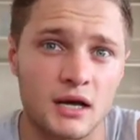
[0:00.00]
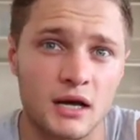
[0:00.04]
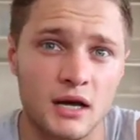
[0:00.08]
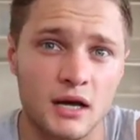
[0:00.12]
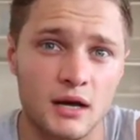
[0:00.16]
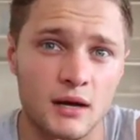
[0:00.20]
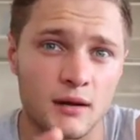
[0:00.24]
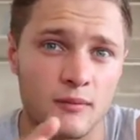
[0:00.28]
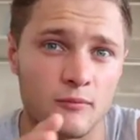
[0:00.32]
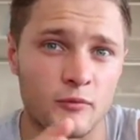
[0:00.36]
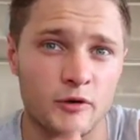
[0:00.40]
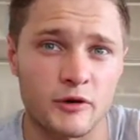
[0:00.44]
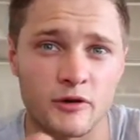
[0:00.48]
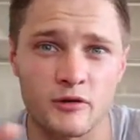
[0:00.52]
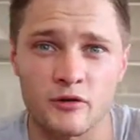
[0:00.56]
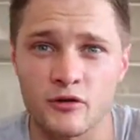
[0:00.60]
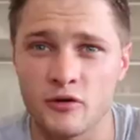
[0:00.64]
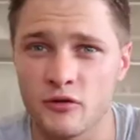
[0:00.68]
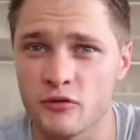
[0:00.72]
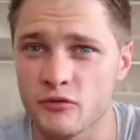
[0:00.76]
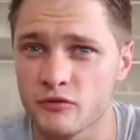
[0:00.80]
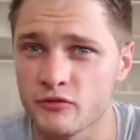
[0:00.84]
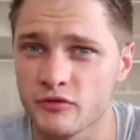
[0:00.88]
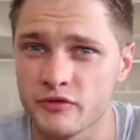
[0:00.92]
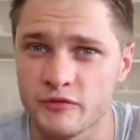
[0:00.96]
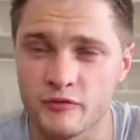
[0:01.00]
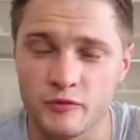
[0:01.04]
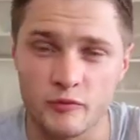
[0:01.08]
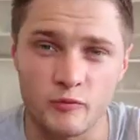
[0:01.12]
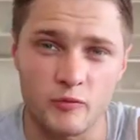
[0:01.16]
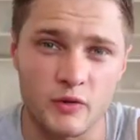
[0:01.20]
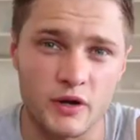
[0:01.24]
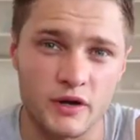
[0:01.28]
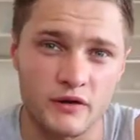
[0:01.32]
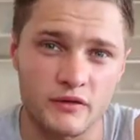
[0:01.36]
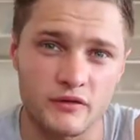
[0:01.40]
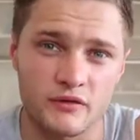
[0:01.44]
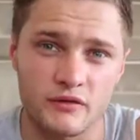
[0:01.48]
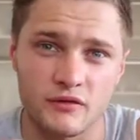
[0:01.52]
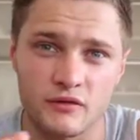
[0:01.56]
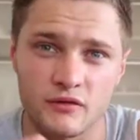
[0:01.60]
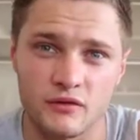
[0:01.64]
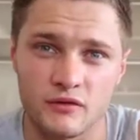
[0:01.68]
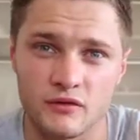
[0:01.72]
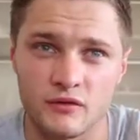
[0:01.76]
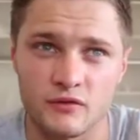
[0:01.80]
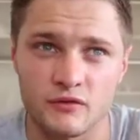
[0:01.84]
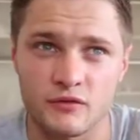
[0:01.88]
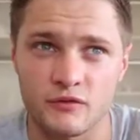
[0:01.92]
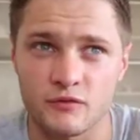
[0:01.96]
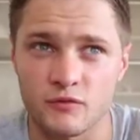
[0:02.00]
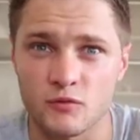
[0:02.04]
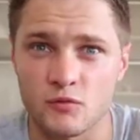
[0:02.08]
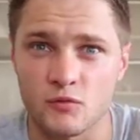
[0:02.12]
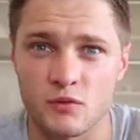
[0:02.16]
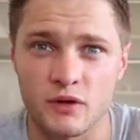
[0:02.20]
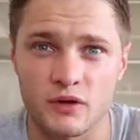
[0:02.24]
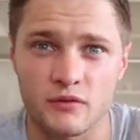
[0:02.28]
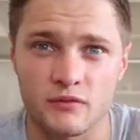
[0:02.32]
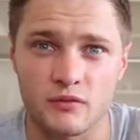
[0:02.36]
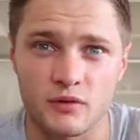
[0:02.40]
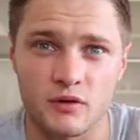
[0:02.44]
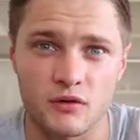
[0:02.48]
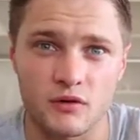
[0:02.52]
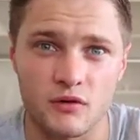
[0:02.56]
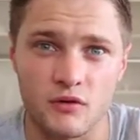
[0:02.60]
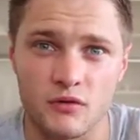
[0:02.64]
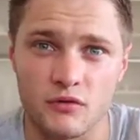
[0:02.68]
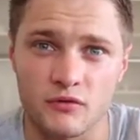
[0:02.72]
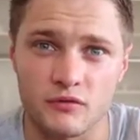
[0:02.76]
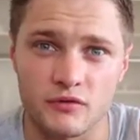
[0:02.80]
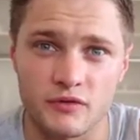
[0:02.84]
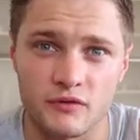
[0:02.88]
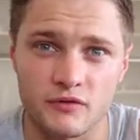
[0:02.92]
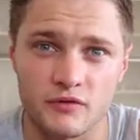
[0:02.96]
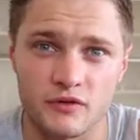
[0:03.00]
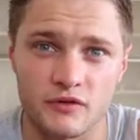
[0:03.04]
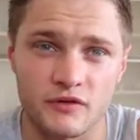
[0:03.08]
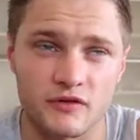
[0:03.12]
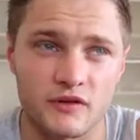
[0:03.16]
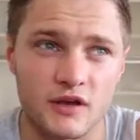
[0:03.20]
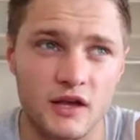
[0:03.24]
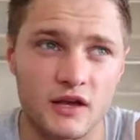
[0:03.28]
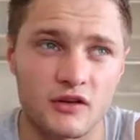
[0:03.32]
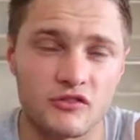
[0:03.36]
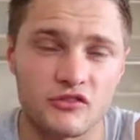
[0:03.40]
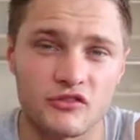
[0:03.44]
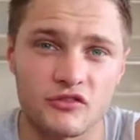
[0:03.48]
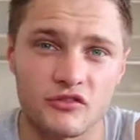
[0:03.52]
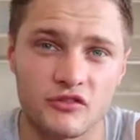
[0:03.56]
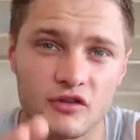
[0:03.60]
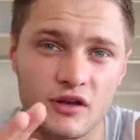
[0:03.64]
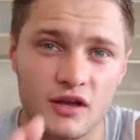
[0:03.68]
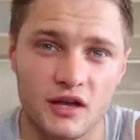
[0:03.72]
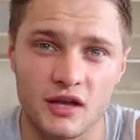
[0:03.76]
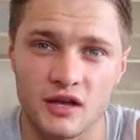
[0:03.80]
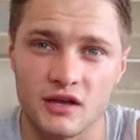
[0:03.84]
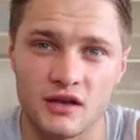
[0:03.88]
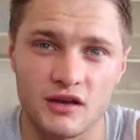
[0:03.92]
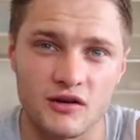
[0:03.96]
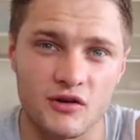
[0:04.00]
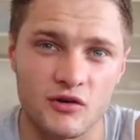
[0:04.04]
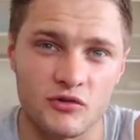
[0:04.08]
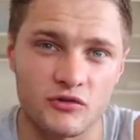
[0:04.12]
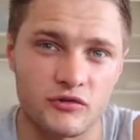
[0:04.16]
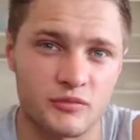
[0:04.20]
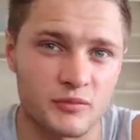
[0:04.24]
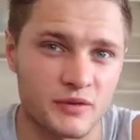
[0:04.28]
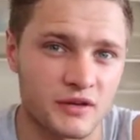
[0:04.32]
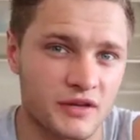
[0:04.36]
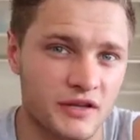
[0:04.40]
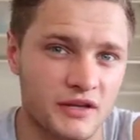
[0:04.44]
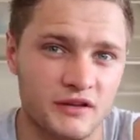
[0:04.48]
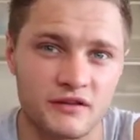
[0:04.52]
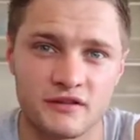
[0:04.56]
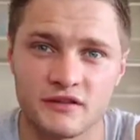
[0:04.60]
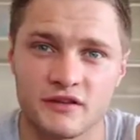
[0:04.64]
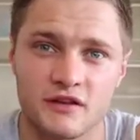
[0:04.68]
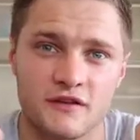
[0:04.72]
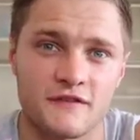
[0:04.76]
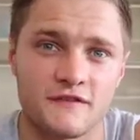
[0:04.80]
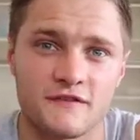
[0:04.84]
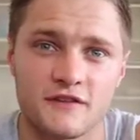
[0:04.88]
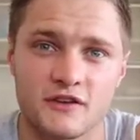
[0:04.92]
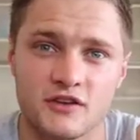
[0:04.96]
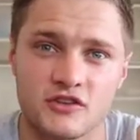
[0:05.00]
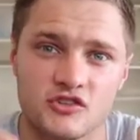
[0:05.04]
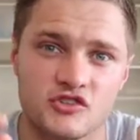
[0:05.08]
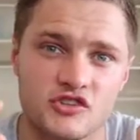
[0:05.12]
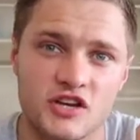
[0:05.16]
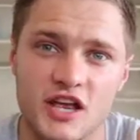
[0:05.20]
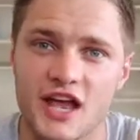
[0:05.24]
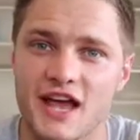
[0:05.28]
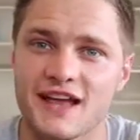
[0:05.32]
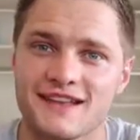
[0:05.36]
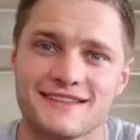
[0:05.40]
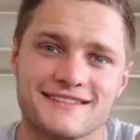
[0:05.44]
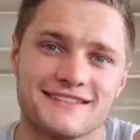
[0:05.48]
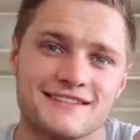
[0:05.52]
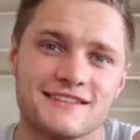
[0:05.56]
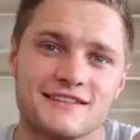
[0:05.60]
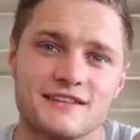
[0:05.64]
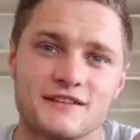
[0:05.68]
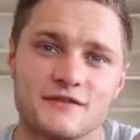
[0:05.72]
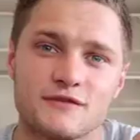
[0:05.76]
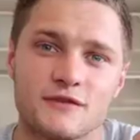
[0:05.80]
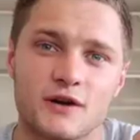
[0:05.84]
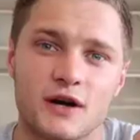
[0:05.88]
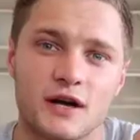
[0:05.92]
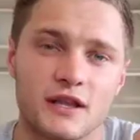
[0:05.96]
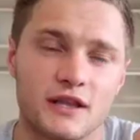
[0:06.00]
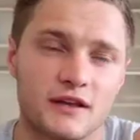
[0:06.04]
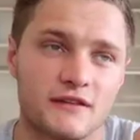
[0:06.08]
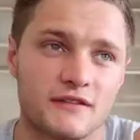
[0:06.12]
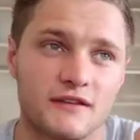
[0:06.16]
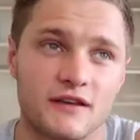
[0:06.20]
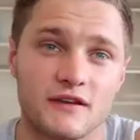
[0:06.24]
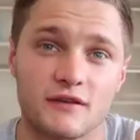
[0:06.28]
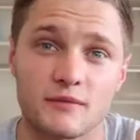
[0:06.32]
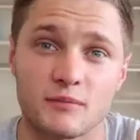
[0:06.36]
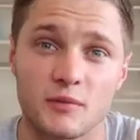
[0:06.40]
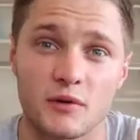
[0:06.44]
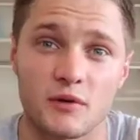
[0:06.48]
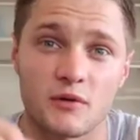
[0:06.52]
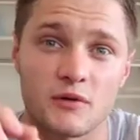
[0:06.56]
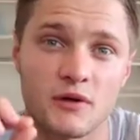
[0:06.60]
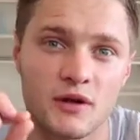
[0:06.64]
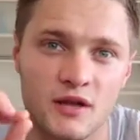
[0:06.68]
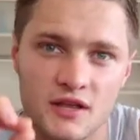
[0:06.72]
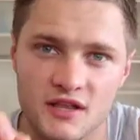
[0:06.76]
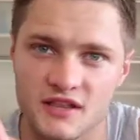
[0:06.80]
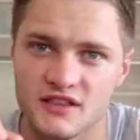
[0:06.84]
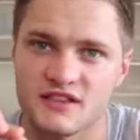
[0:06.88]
We're going to go through different weeks. We're going to go through different stages, and then ultimately it's going to finish at Sydney Filex Expo.